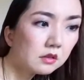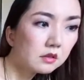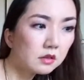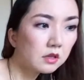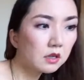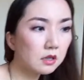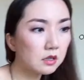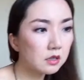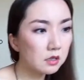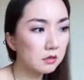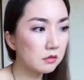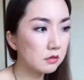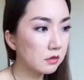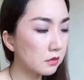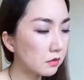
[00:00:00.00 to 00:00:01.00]
They're
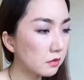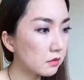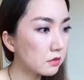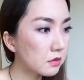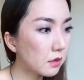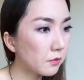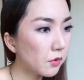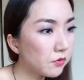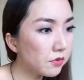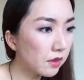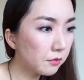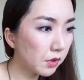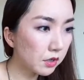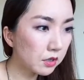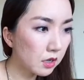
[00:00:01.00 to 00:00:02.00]
some of
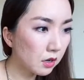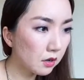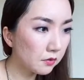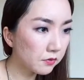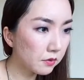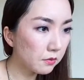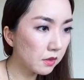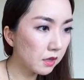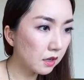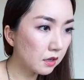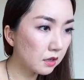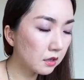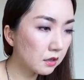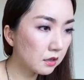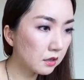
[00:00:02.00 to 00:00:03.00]
them are not from
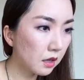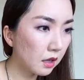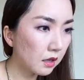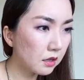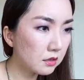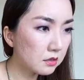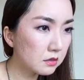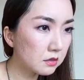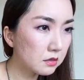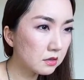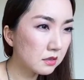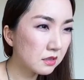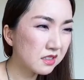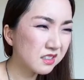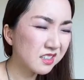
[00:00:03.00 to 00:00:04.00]
there. I guess
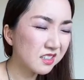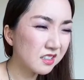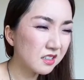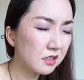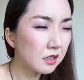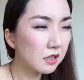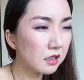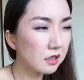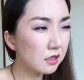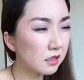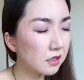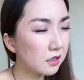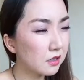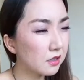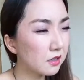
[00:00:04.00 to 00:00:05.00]

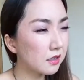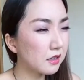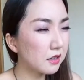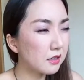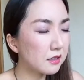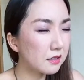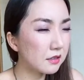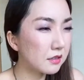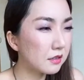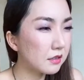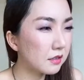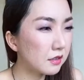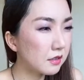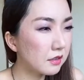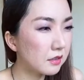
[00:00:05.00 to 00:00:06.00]
uh
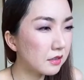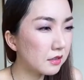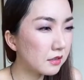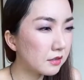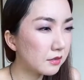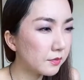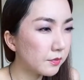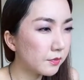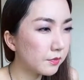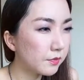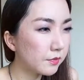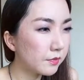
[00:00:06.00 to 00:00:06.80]
um